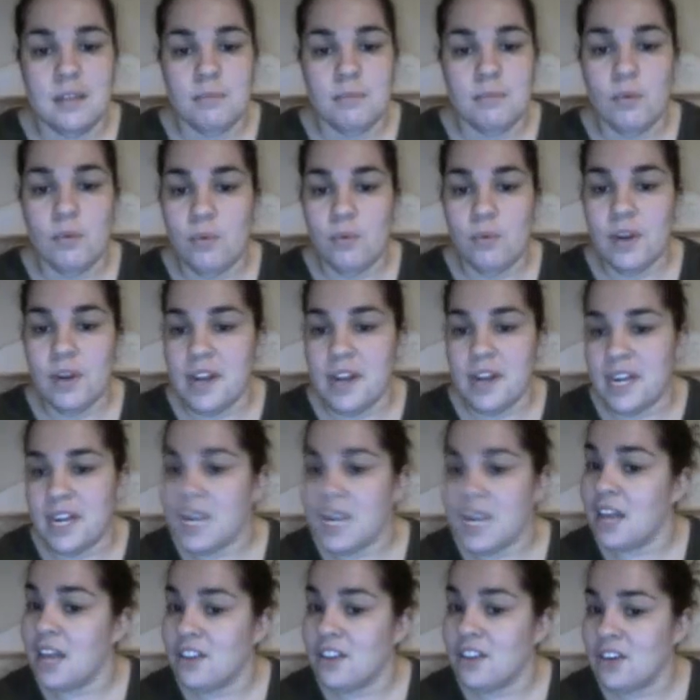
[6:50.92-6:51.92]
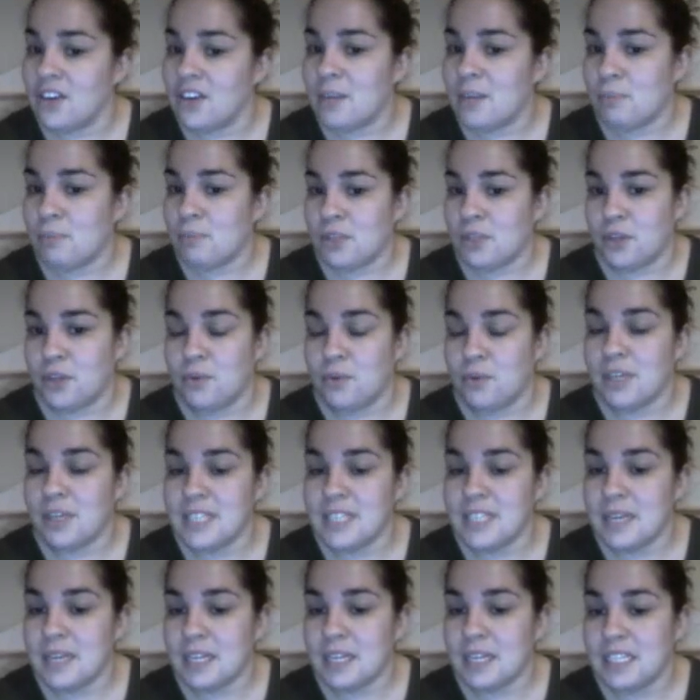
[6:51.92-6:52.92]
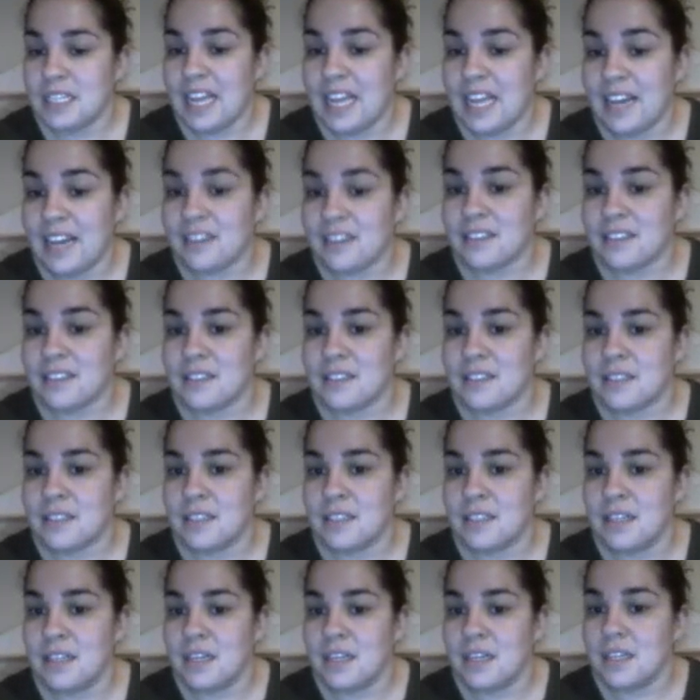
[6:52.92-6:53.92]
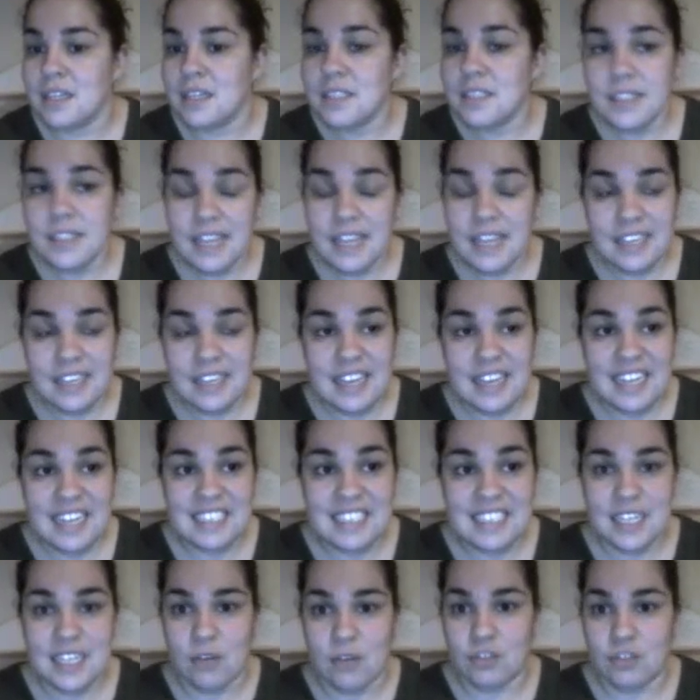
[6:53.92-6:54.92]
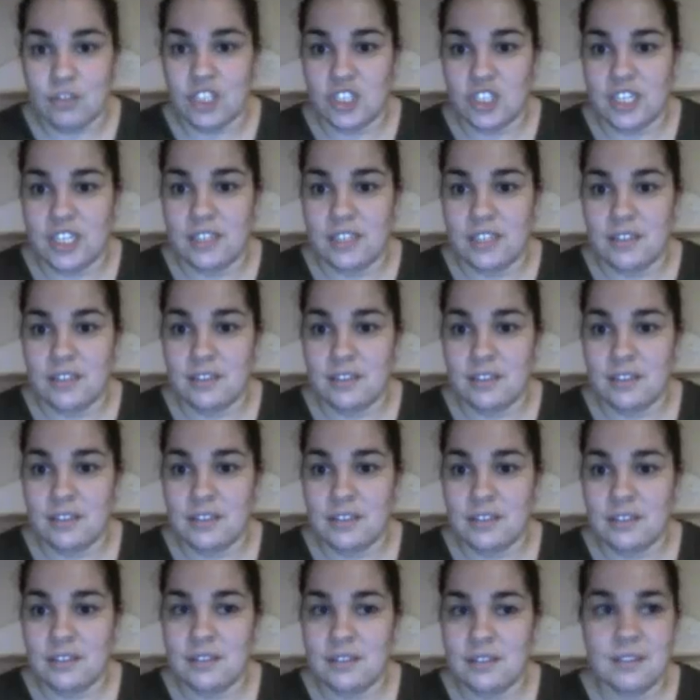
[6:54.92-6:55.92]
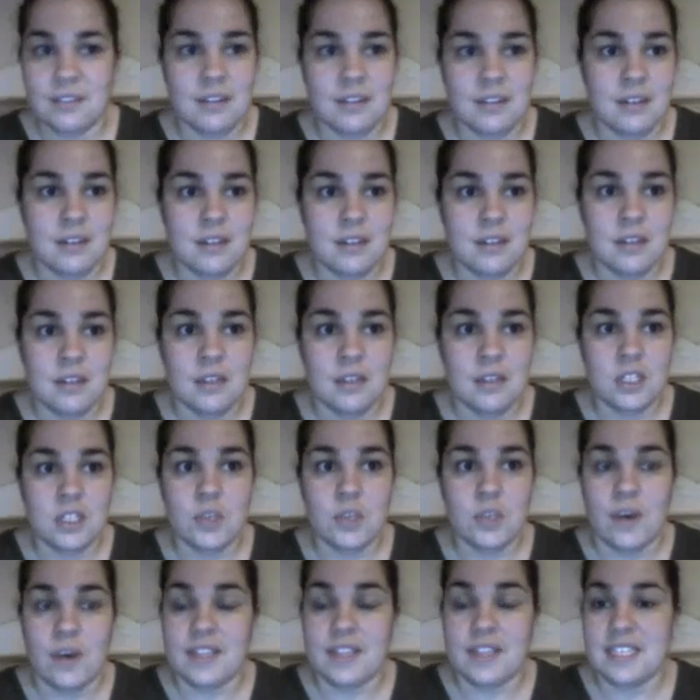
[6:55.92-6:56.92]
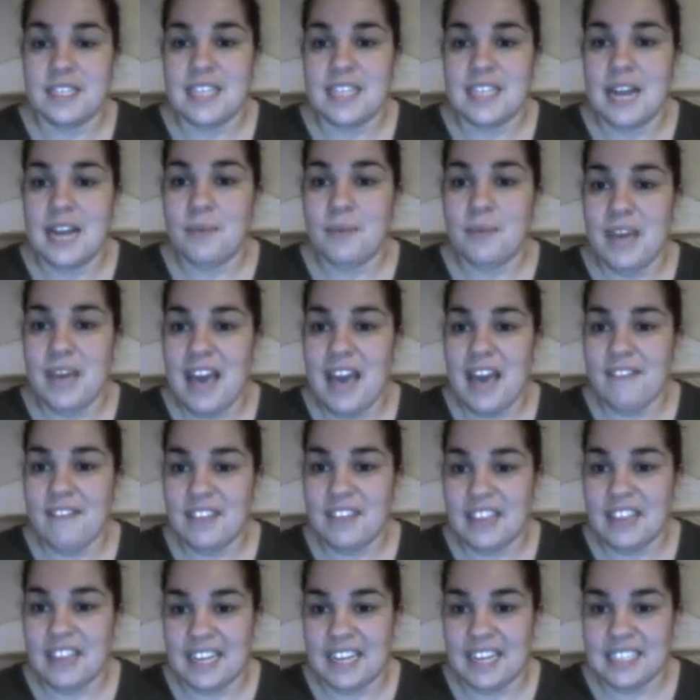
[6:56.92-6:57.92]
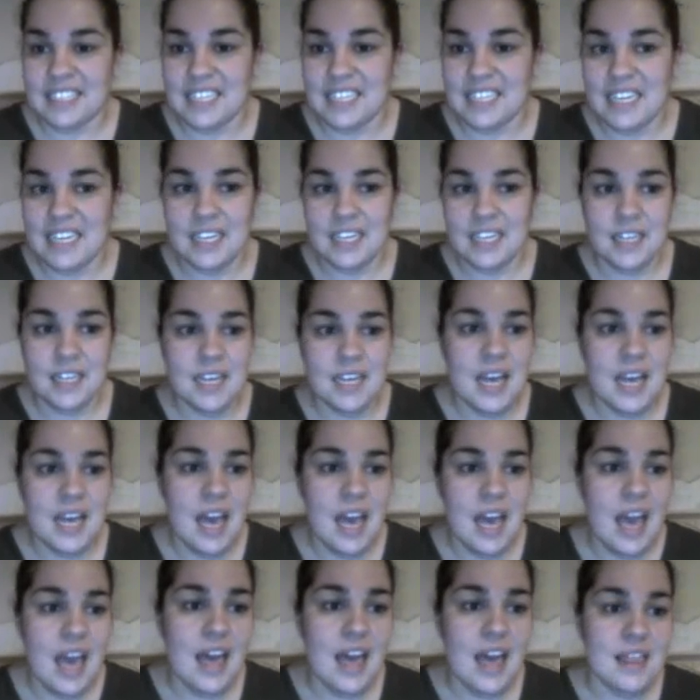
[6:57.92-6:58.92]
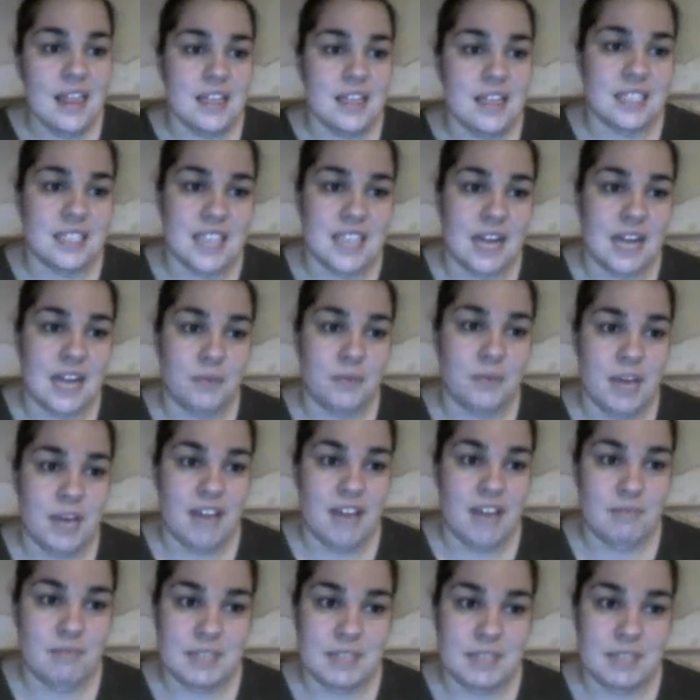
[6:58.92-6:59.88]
But we're going to color it blue because it connects to the Atlantic Ocean. So on this side we have Atlantic, and this side we have